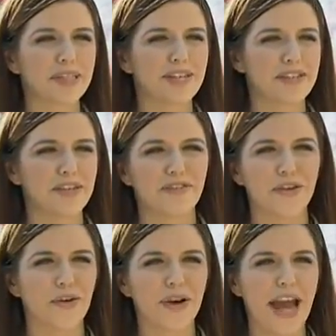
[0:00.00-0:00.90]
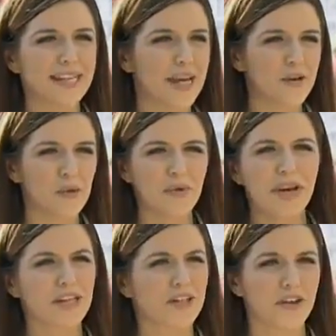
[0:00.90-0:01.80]
because if you're
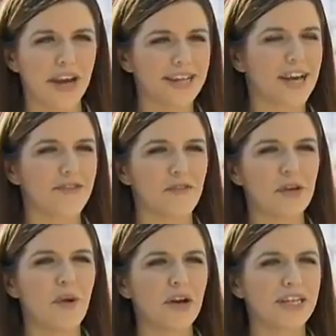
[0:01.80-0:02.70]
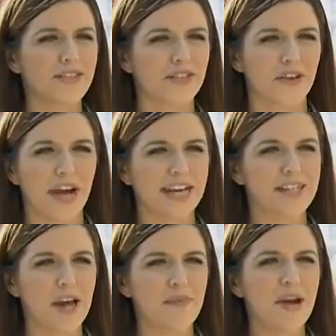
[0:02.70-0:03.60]
anti-corporation, you're anti-free markets, and you're
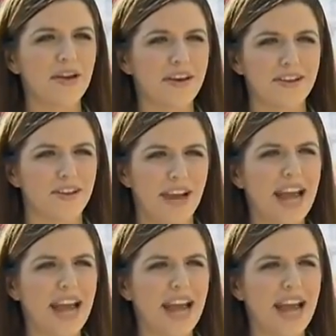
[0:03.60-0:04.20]
anti-America, and